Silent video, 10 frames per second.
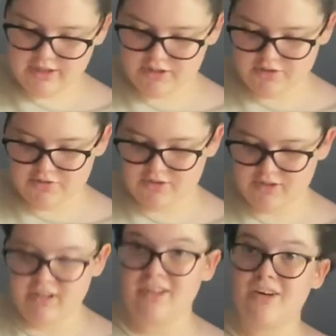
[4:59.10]
chose
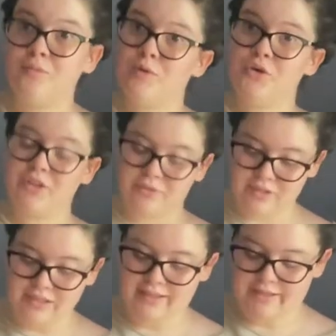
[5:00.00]
a bowl that was
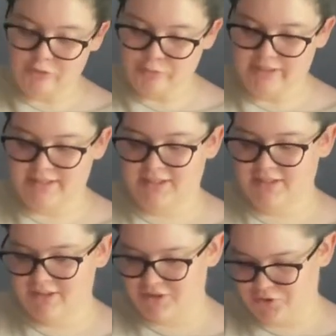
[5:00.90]
a little bit
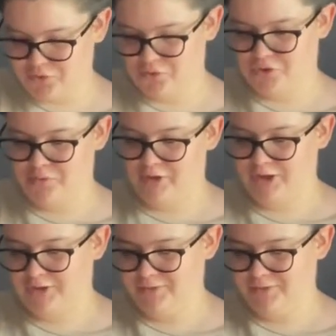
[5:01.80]
too small.